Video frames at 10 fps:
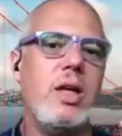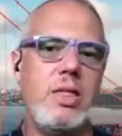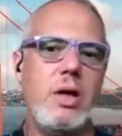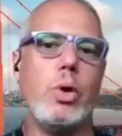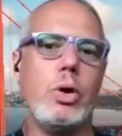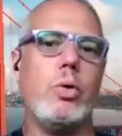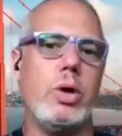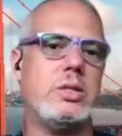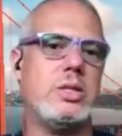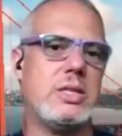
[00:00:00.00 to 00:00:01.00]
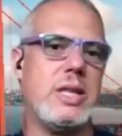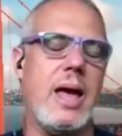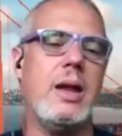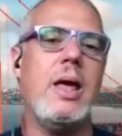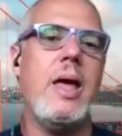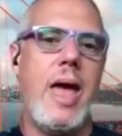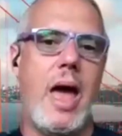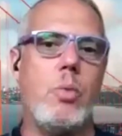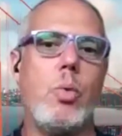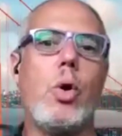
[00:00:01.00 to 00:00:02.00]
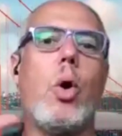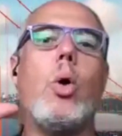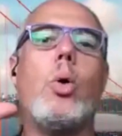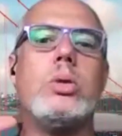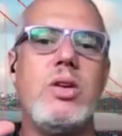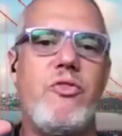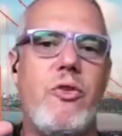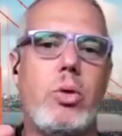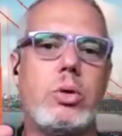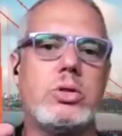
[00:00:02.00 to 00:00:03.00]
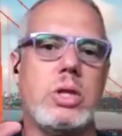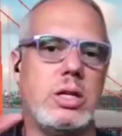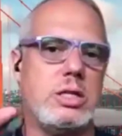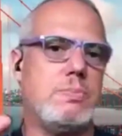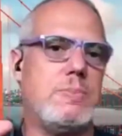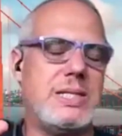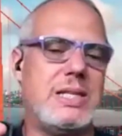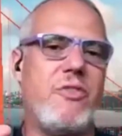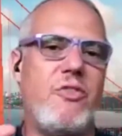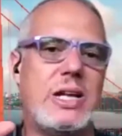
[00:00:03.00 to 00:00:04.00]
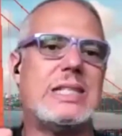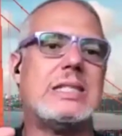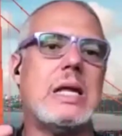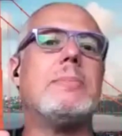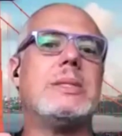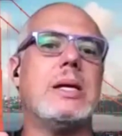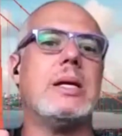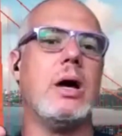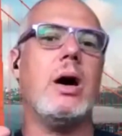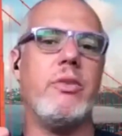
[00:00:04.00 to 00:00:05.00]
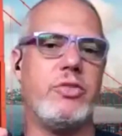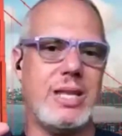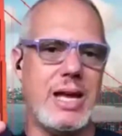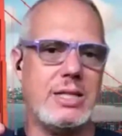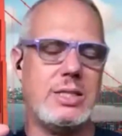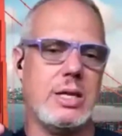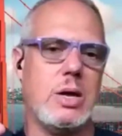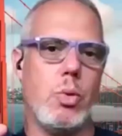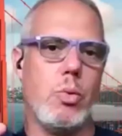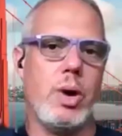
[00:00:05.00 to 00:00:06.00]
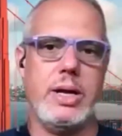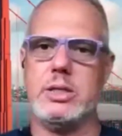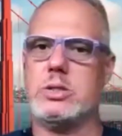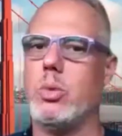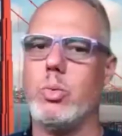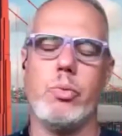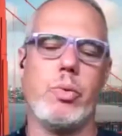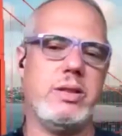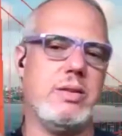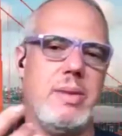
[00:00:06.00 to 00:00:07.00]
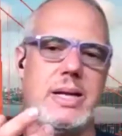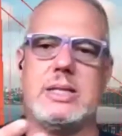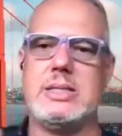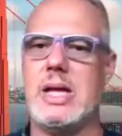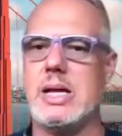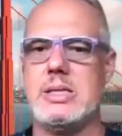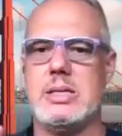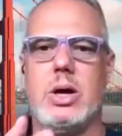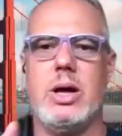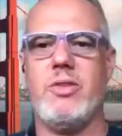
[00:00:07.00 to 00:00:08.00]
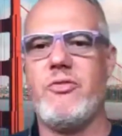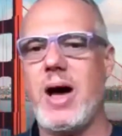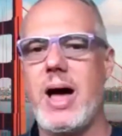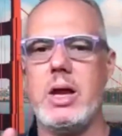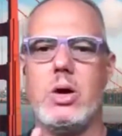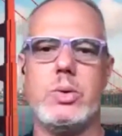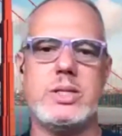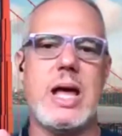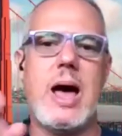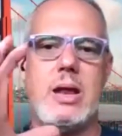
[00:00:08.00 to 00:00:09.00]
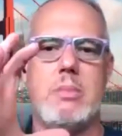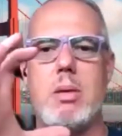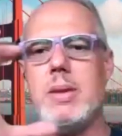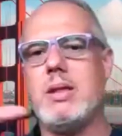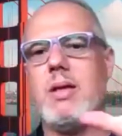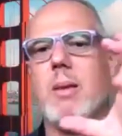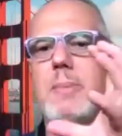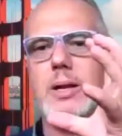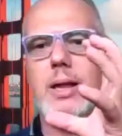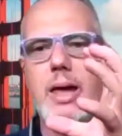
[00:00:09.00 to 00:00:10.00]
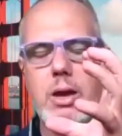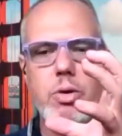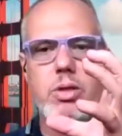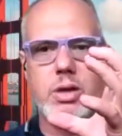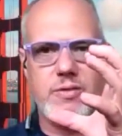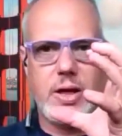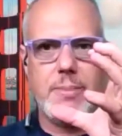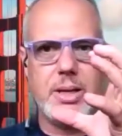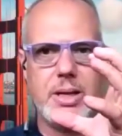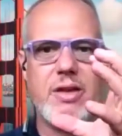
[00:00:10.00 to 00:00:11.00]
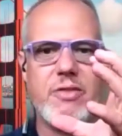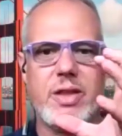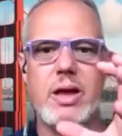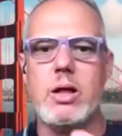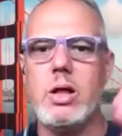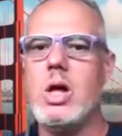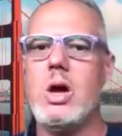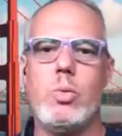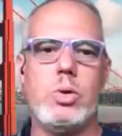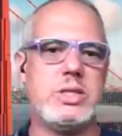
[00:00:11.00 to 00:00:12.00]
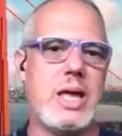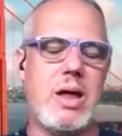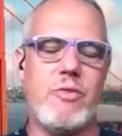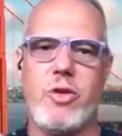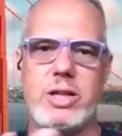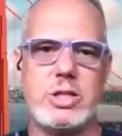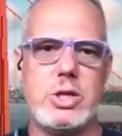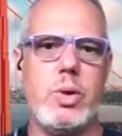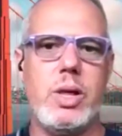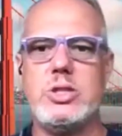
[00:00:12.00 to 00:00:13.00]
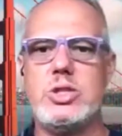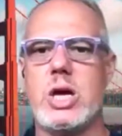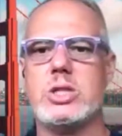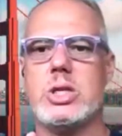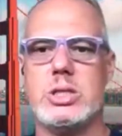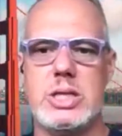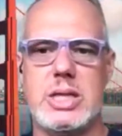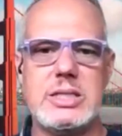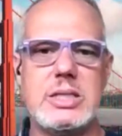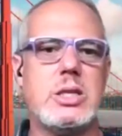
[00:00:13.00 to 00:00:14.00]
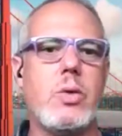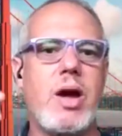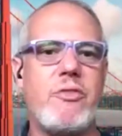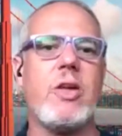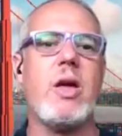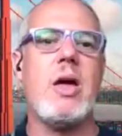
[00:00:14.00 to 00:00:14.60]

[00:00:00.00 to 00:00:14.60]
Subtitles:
that we're going to scan. And we're only focused on a specific subset of tests that we're running. So we'll run some XSS and LFI and OSI, and maybe a bit later in the development lifecycle, we'll scan for SQL injections and SSRFs.